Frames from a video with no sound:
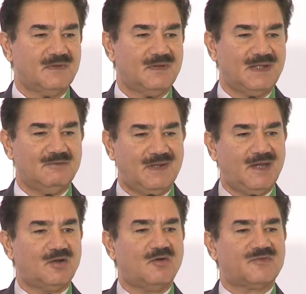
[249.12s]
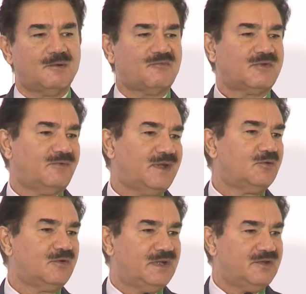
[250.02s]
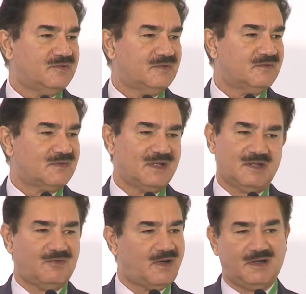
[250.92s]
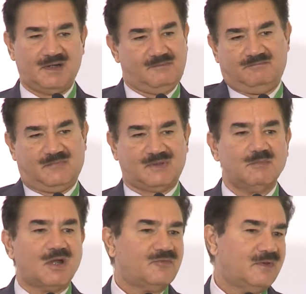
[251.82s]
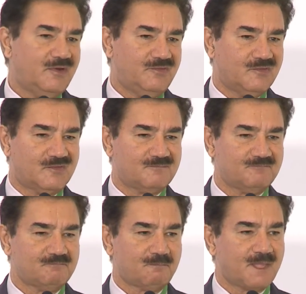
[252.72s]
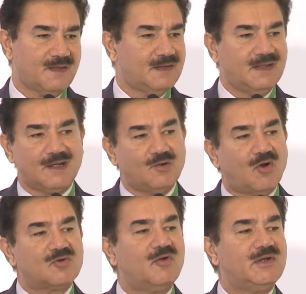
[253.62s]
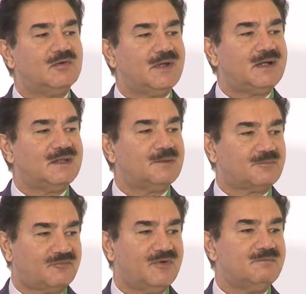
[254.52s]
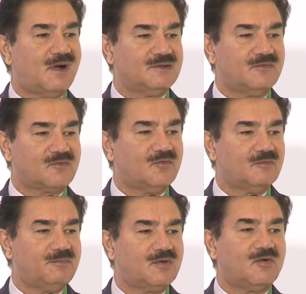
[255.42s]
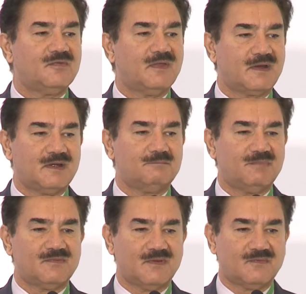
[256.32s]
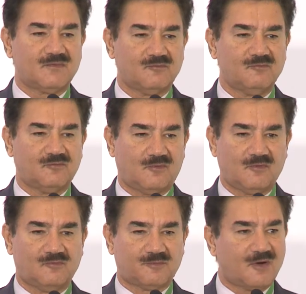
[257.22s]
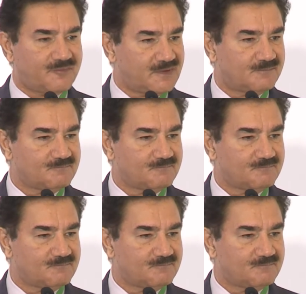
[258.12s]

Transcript: They've laid off some of the very good teachers and they've hired some lousy teachers. They're not going to let their profit margins go because they're in the business of profit.